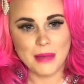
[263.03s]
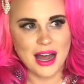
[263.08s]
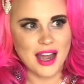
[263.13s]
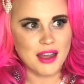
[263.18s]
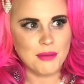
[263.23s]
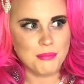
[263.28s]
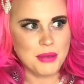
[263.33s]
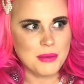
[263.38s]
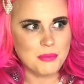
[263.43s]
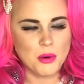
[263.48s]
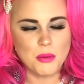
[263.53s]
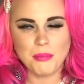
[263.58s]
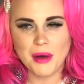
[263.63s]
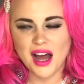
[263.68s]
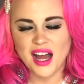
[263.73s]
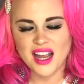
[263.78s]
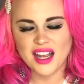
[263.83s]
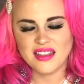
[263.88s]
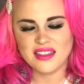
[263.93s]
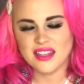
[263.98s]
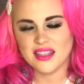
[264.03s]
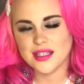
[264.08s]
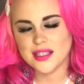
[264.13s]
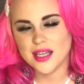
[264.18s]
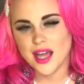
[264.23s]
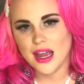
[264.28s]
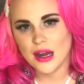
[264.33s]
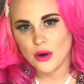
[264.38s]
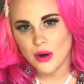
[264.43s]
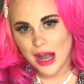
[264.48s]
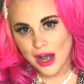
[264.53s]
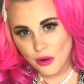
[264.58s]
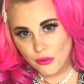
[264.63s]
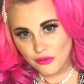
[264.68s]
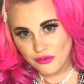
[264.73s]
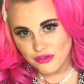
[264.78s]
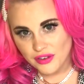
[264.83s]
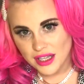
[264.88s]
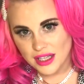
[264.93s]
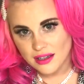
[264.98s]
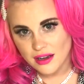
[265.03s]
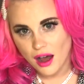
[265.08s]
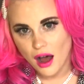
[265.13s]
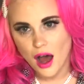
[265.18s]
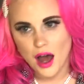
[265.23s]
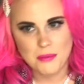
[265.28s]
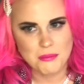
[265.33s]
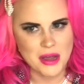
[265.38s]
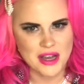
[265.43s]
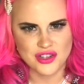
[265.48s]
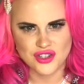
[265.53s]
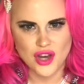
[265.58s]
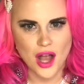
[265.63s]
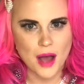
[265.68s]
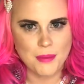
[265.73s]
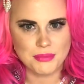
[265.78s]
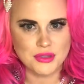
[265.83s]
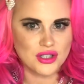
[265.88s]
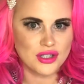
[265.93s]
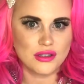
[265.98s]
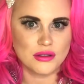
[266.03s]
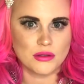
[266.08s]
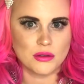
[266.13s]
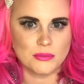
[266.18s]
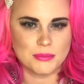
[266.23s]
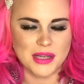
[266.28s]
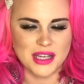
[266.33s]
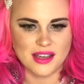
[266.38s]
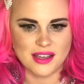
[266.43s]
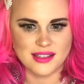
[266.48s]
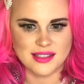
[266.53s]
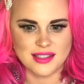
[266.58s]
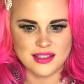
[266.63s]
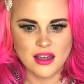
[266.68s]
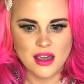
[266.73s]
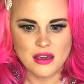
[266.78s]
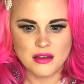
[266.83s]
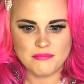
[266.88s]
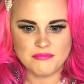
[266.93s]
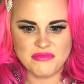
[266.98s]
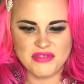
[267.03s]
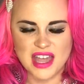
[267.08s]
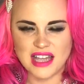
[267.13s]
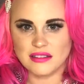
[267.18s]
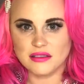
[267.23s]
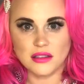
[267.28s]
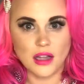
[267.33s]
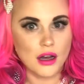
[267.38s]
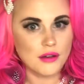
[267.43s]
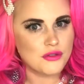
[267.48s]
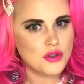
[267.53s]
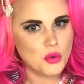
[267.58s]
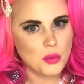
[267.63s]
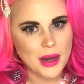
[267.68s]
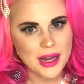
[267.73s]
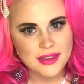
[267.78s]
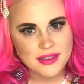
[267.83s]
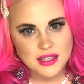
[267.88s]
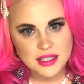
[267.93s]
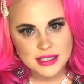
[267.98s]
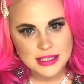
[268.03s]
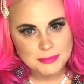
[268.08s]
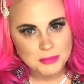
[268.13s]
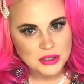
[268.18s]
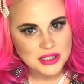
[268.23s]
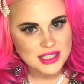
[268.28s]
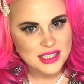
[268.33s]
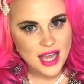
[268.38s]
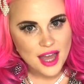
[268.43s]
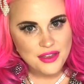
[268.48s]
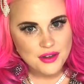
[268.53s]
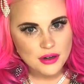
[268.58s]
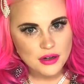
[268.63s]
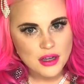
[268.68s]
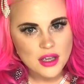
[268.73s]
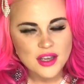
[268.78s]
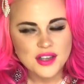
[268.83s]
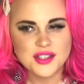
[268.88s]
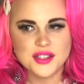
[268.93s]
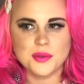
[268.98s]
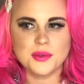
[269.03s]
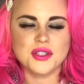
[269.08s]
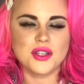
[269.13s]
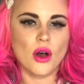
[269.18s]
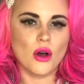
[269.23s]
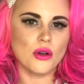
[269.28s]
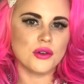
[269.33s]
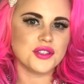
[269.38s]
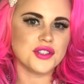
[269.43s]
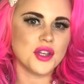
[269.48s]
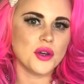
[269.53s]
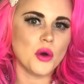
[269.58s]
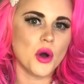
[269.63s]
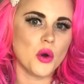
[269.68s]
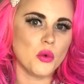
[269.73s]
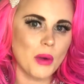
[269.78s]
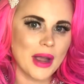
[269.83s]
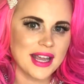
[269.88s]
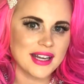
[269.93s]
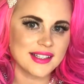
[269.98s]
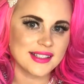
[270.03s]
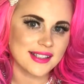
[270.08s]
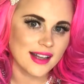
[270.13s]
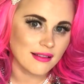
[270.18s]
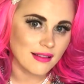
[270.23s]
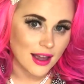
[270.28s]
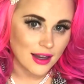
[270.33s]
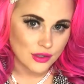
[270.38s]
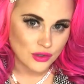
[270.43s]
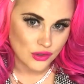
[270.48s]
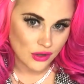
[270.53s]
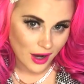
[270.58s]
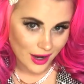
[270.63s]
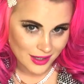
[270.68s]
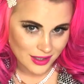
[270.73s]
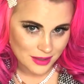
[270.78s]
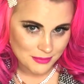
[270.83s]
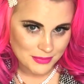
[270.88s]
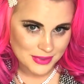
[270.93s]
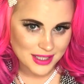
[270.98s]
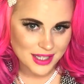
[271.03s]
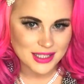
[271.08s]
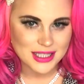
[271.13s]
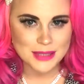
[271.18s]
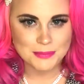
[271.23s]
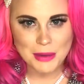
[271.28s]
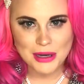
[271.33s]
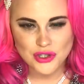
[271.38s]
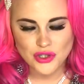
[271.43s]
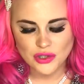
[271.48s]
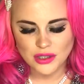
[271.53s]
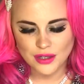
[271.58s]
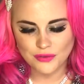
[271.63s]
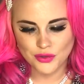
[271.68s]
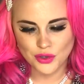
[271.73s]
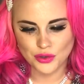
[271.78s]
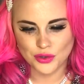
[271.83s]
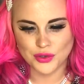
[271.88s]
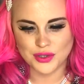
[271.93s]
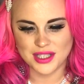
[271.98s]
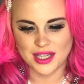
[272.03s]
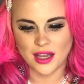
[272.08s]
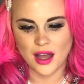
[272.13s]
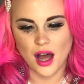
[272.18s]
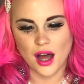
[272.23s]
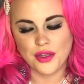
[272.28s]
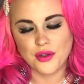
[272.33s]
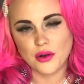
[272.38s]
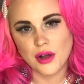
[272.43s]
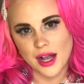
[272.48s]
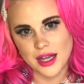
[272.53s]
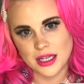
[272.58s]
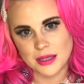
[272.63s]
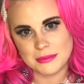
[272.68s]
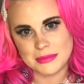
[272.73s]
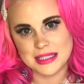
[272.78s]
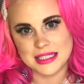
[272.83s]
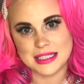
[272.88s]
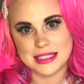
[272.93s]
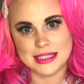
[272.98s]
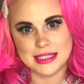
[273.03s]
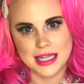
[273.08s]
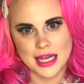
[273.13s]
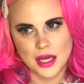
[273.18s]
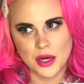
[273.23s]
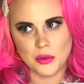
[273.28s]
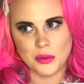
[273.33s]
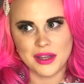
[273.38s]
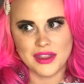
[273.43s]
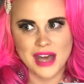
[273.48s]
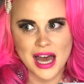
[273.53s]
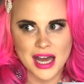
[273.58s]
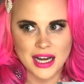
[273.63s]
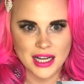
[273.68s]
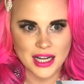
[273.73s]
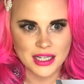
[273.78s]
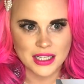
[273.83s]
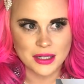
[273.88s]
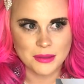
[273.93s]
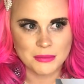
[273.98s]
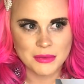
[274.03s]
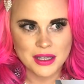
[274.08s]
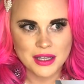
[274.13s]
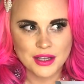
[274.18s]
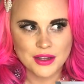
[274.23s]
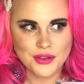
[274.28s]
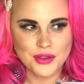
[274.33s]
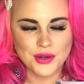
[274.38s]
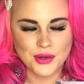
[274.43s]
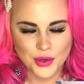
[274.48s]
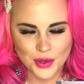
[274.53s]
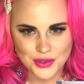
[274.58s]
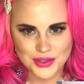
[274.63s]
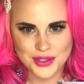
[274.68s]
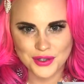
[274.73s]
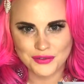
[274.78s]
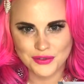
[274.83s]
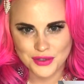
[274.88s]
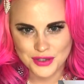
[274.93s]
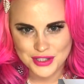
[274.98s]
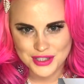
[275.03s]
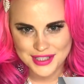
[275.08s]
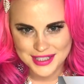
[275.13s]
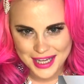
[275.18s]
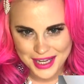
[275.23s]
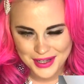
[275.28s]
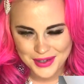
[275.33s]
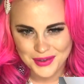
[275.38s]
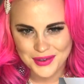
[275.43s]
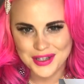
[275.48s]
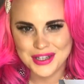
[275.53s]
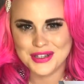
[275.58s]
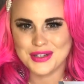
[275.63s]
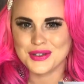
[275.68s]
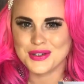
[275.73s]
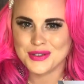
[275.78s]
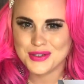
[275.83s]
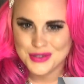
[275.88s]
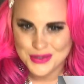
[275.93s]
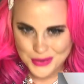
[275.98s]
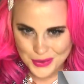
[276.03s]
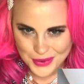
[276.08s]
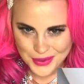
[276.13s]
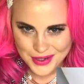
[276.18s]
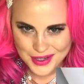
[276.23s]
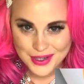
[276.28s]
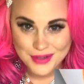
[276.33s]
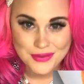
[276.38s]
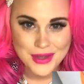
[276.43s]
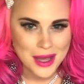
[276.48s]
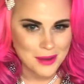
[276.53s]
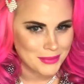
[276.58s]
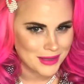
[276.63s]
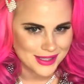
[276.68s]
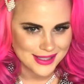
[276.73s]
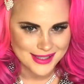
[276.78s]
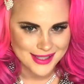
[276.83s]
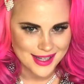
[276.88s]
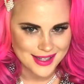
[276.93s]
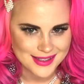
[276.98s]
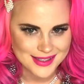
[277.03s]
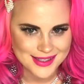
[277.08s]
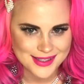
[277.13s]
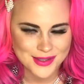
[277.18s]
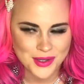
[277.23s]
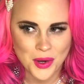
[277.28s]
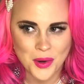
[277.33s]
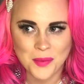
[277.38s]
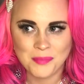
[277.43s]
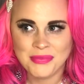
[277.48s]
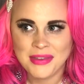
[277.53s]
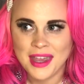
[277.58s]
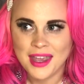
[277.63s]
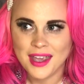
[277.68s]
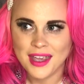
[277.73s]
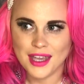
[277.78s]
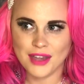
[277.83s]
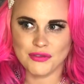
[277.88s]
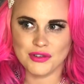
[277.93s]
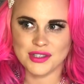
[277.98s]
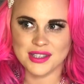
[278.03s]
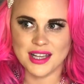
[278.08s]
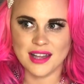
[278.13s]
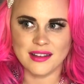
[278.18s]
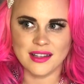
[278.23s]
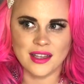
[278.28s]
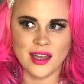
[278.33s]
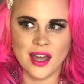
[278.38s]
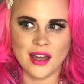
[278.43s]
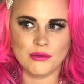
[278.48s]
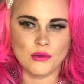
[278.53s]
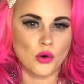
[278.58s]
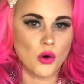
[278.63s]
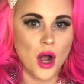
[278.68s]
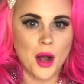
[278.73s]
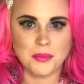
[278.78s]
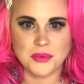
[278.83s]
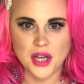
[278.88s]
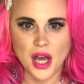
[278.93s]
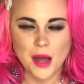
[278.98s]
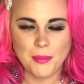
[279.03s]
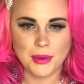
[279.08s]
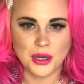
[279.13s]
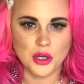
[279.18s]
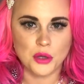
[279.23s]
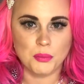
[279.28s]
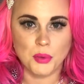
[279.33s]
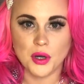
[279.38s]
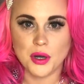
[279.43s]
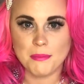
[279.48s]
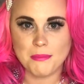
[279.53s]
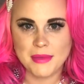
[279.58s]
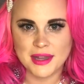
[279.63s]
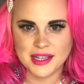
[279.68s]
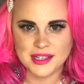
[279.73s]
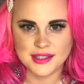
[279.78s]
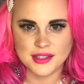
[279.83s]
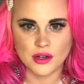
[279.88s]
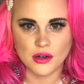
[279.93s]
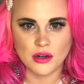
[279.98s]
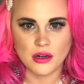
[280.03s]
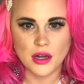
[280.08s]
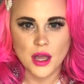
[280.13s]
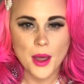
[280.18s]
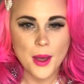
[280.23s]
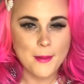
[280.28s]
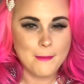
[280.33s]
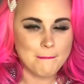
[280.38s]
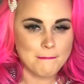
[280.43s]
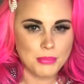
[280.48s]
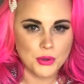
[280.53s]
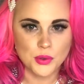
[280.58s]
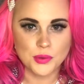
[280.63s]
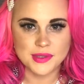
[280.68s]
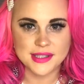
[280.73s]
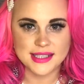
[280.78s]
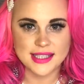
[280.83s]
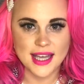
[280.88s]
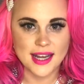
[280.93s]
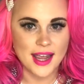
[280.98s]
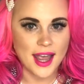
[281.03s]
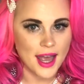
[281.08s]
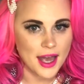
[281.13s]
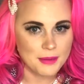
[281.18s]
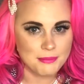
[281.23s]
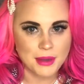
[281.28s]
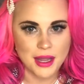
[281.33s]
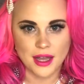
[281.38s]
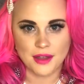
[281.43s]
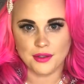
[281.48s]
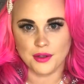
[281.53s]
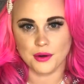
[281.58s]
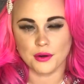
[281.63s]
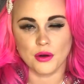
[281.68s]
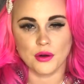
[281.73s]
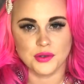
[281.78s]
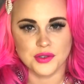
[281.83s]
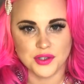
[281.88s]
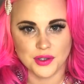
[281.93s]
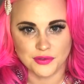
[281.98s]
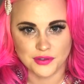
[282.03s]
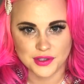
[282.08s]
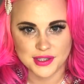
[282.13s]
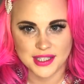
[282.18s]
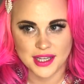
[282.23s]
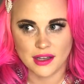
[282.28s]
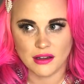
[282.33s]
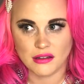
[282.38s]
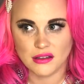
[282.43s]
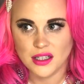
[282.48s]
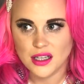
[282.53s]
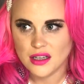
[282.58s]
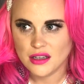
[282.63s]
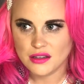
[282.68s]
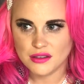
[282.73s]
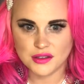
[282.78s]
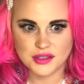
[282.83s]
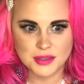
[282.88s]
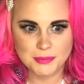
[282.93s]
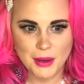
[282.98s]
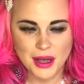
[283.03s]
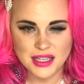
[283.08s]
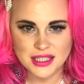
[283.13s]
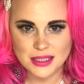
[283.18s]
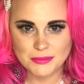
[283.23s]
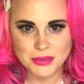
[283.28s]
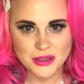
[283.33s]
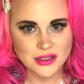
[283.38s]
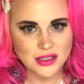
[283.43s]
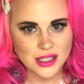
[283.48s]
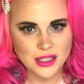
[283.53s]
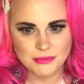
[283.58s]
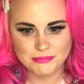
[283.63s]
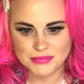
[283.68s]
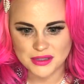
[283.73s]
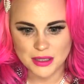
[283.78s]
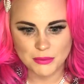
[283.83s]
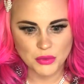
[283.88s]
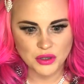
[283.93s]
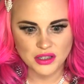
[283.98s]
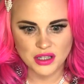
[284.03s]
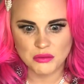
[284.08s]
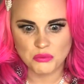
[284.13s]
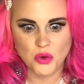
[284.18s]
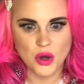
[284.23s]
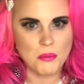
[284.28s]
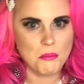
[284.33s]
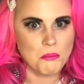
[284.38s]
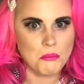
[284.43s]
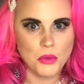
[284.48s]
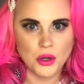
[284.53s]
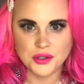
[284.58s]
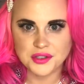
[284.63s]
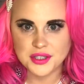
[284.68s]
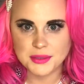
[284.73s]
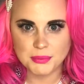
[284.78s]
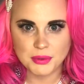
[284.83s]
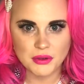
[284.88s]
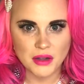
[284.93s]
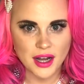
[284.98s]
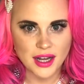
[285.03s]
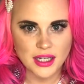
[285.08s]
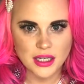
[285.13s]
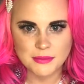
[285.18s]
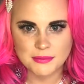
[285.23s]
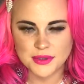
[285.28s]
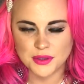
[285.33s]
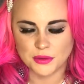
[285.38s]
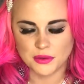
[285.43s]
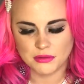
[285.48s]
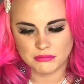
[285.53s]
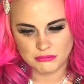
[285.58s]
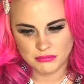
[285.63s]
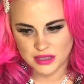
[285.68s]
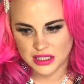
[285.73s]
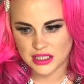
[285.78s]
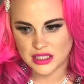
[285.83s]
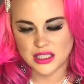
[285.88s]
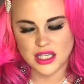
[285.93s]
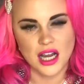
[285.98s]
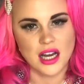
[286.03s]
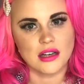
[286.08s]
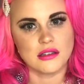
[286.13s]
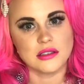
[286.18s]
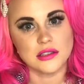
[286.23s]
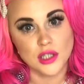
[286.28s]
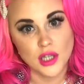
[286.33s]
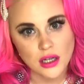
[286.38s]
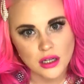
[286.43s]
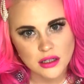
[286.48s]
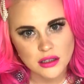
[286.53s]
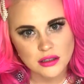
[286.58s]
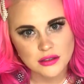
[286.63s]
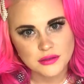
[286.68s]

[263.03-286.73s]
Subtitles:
I have people buy the entire outfit on my shop too because they love the way that it's put together. So it's also a way to sell extra items, especially if you're using other items to style with that item that are also for sale in your store, if that makes sense. So if you're selling a crop top and you put a mini skirt, boots, and a headband that are also for sale, there's a possibility someone can want multiple items or the entire look.